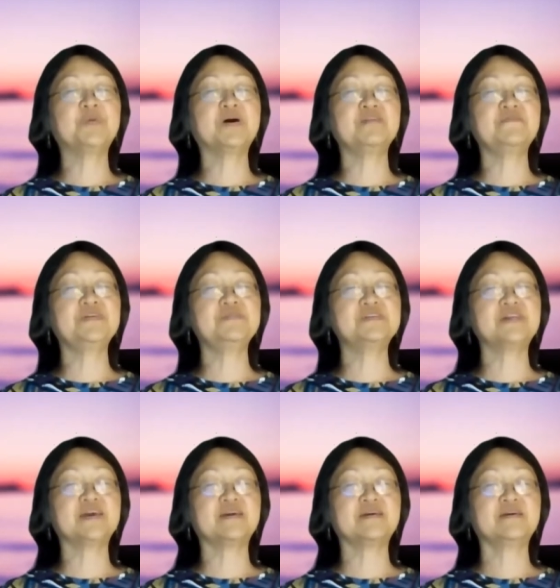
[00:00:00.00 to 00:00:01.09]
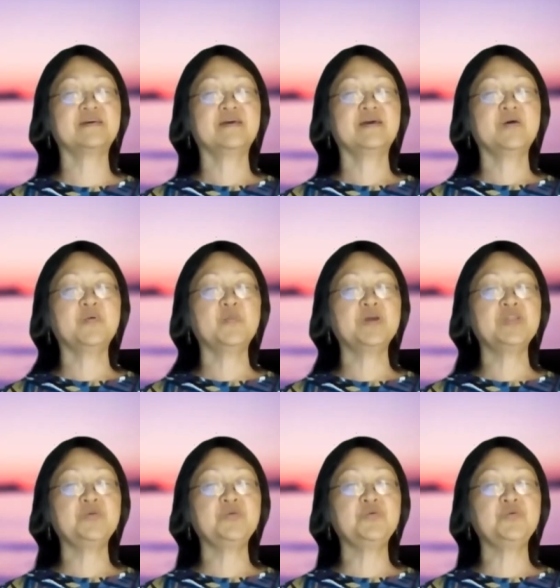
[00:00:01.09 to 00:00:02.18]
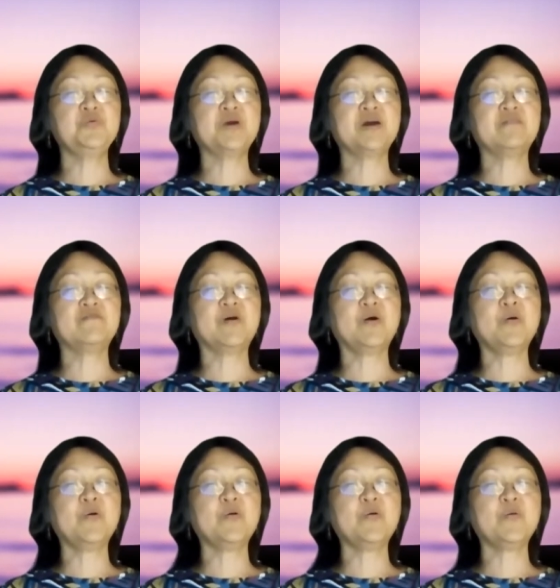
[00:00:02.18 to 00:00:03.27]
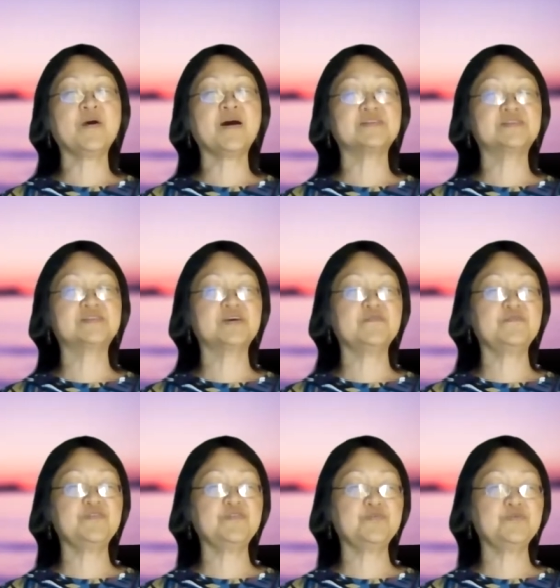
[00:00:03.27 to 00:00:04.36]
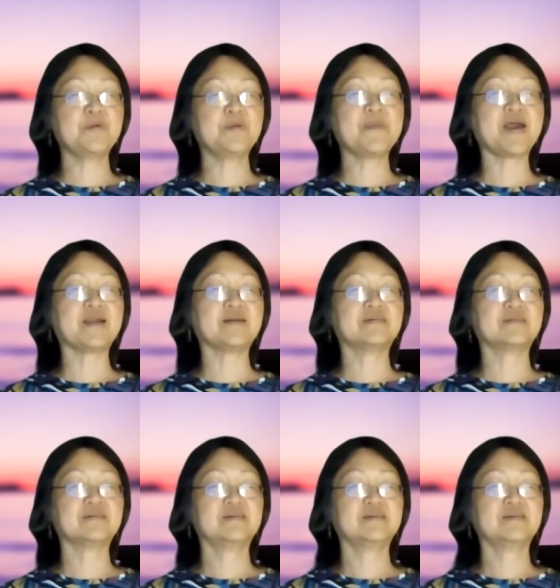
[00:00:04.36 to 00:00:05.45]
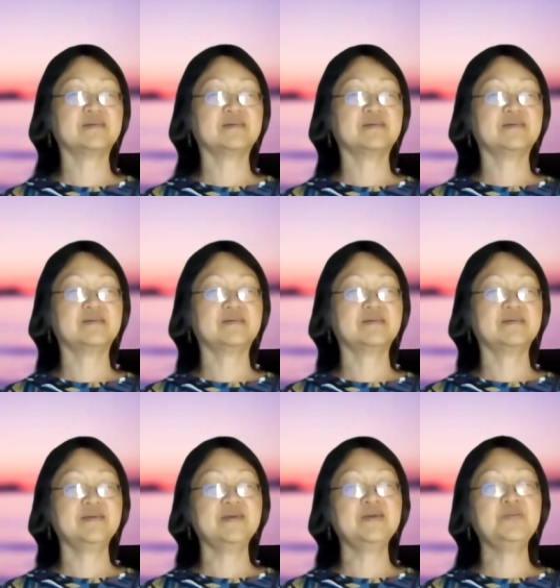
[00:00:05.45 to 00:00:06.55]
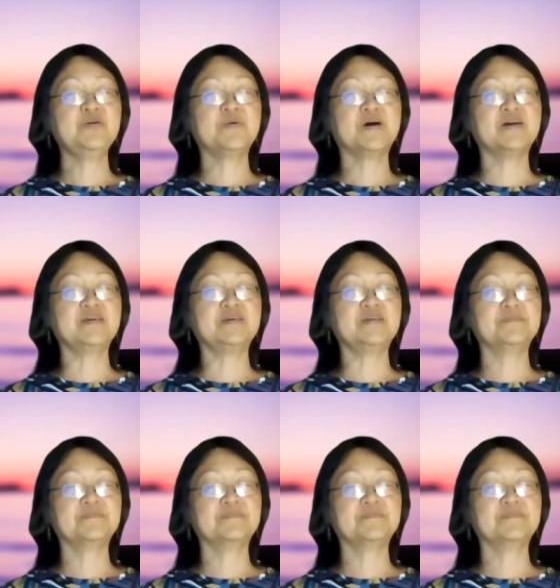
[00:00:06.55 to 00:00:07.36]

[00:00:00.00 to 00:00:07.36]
your body feels like when you have all parts of you back in your body.